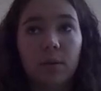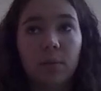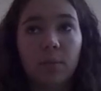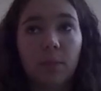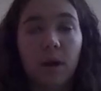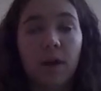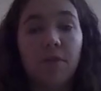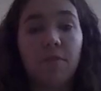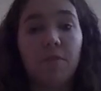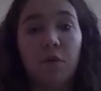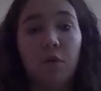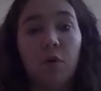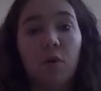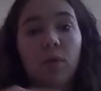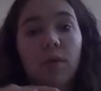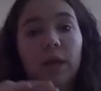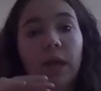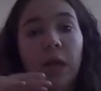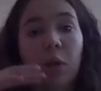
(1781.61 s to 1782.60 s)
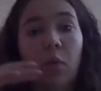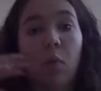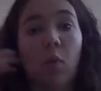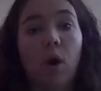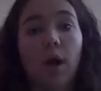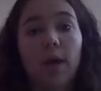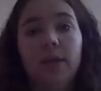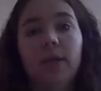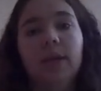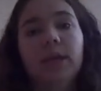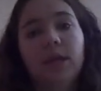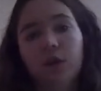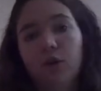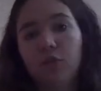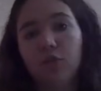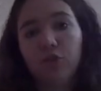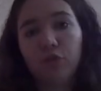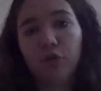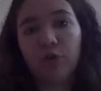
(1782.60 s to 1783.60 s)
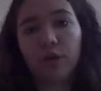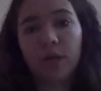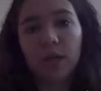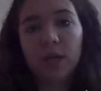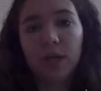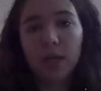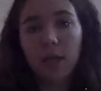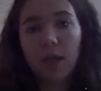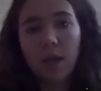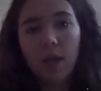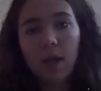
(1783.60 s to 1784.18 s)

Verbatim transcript: my full like one year journey